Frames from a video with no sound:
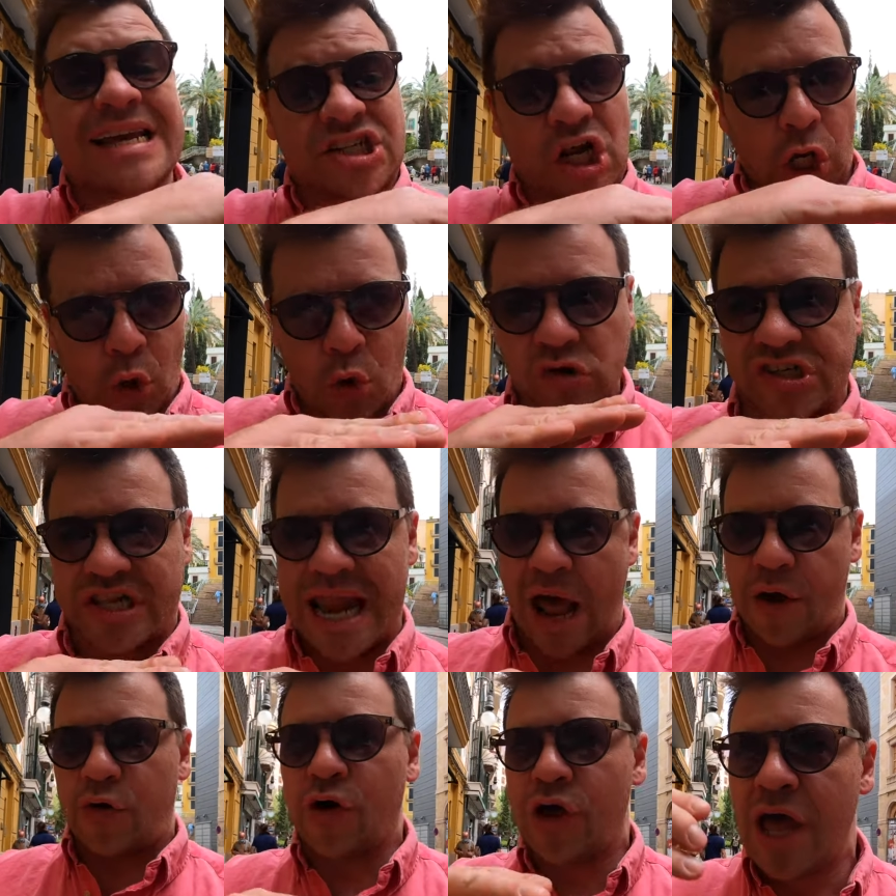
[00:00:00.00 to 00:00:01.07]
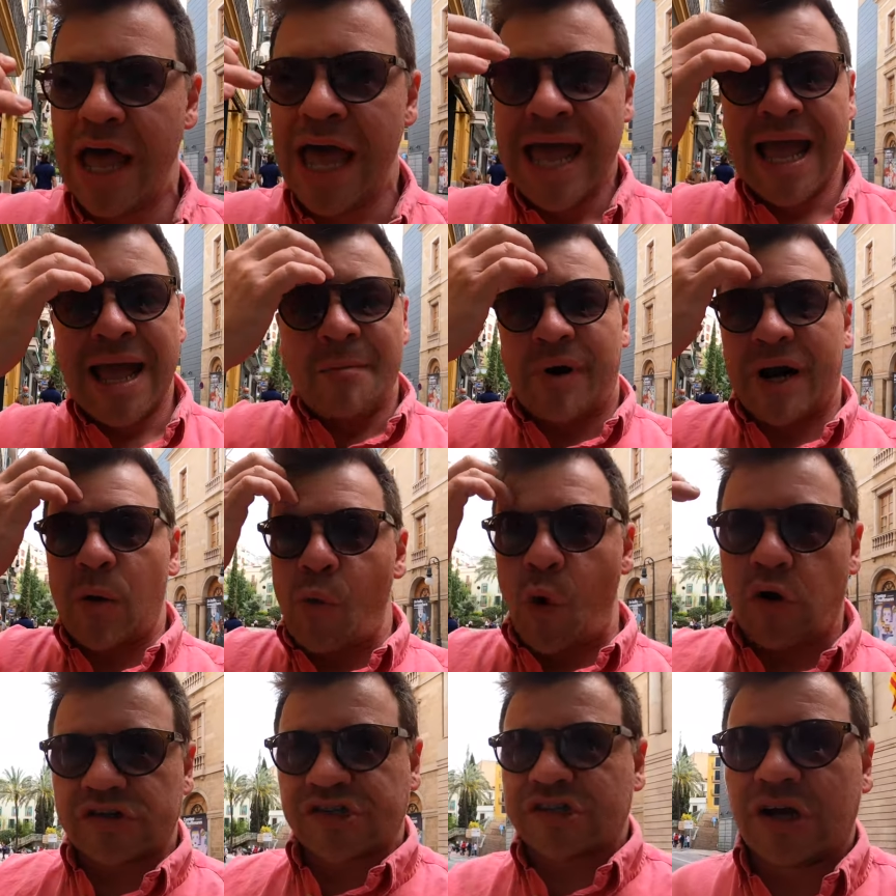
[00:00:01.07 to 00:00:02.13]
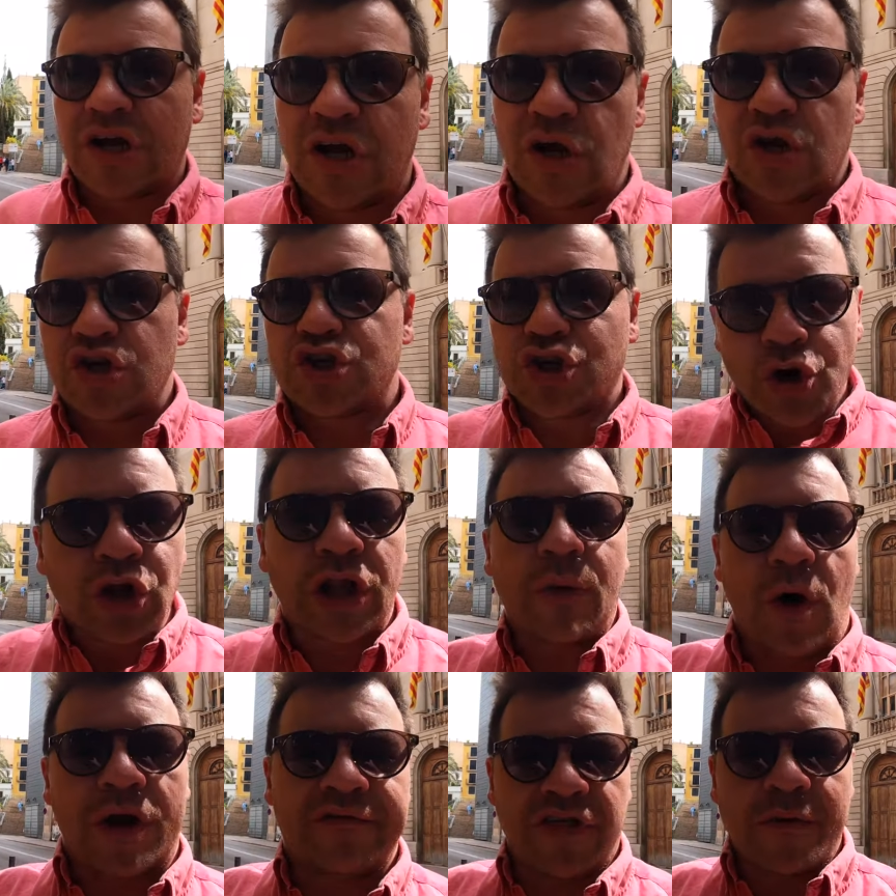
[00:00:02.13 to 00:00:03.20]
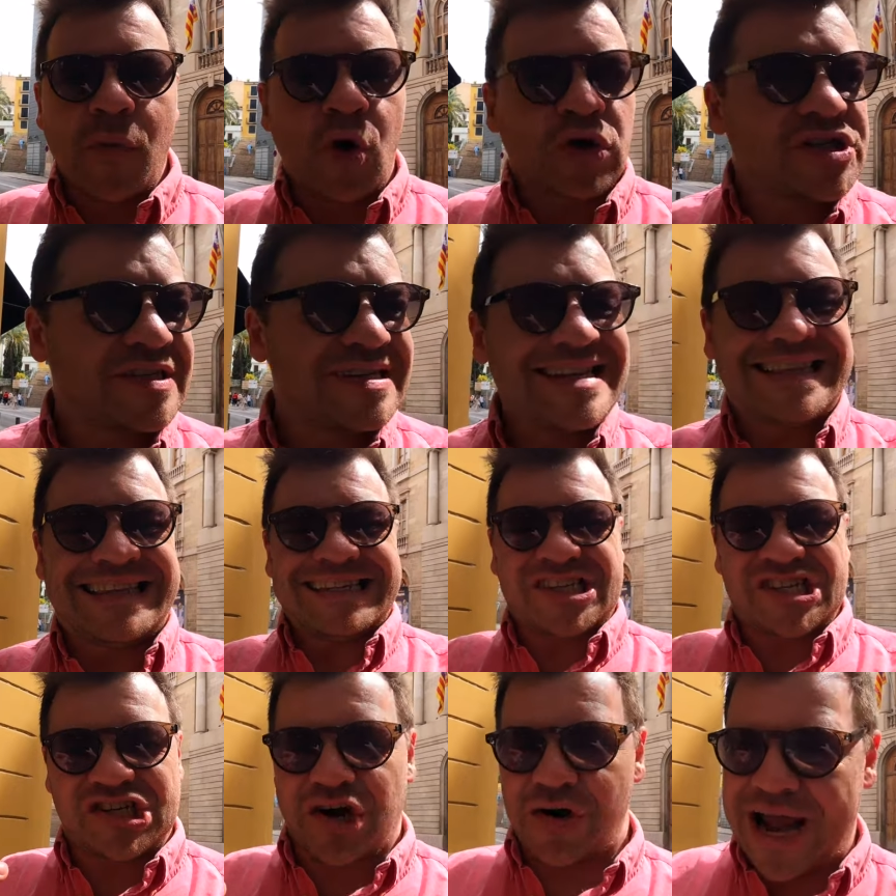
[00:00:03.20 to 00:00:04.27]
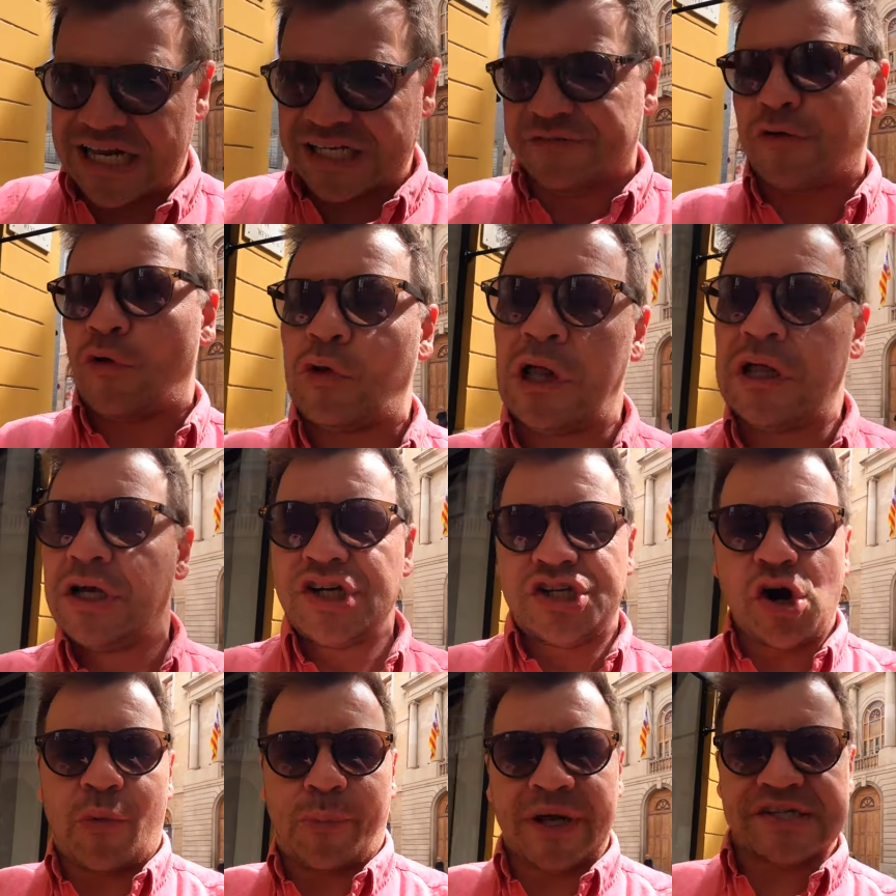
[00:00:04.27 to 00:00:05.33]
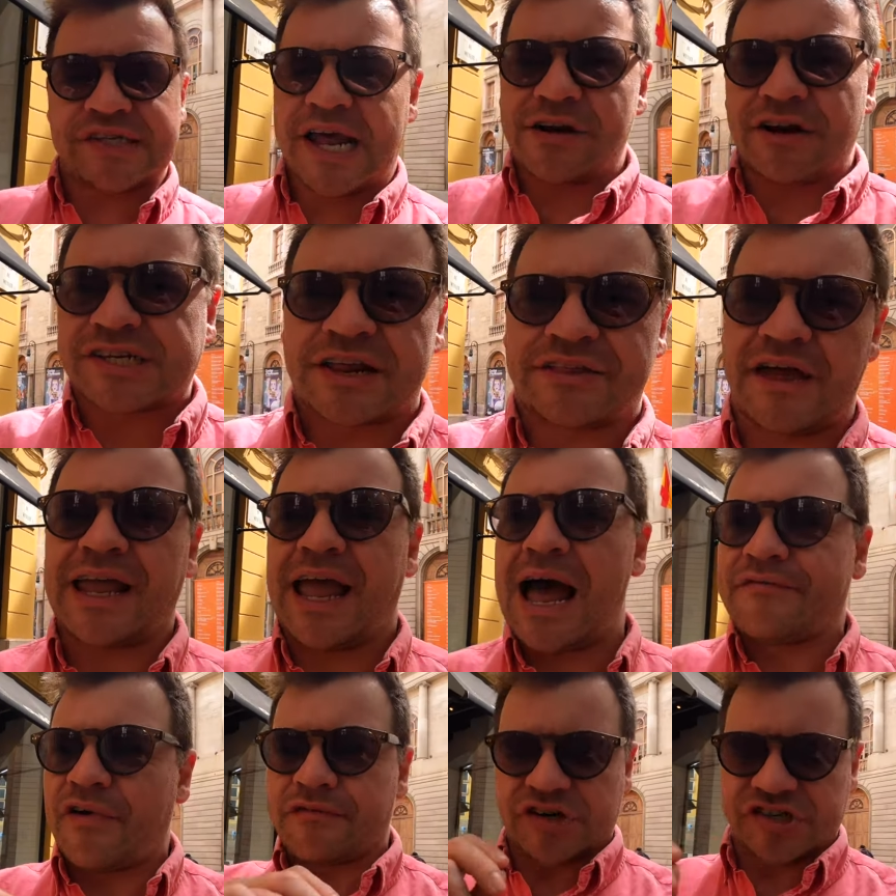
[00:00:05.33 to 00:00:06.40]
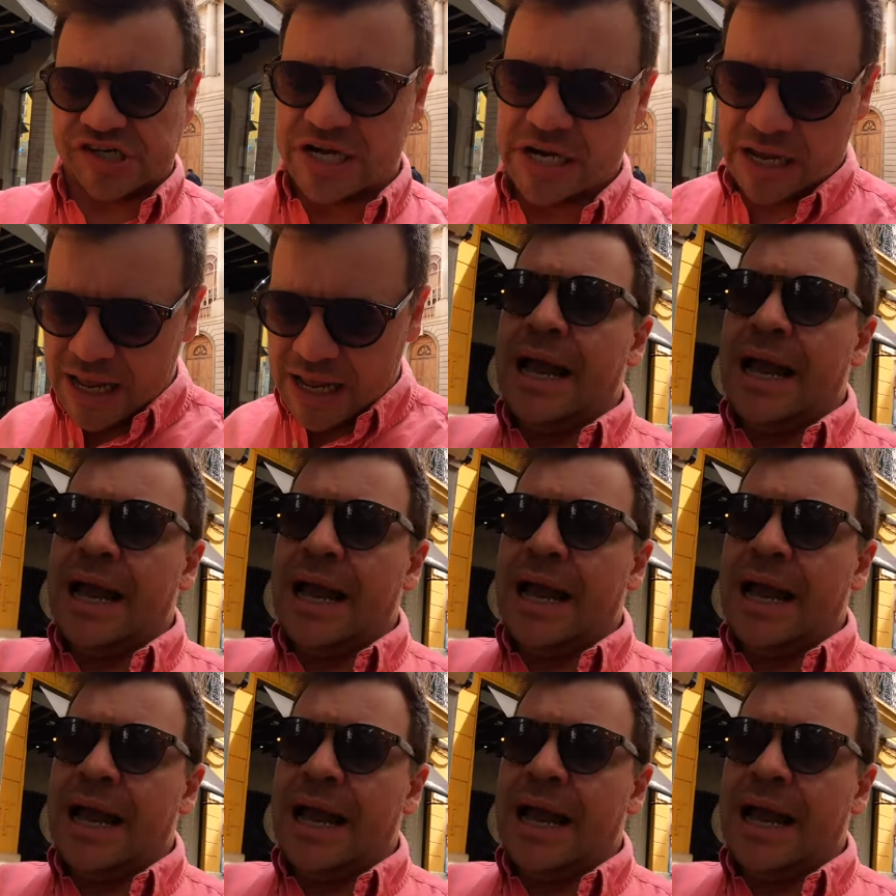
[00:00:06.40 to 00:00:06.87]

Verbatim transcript: It's closed now, but it was truly one of the most disgraceful shopping centres I think I've ever seen.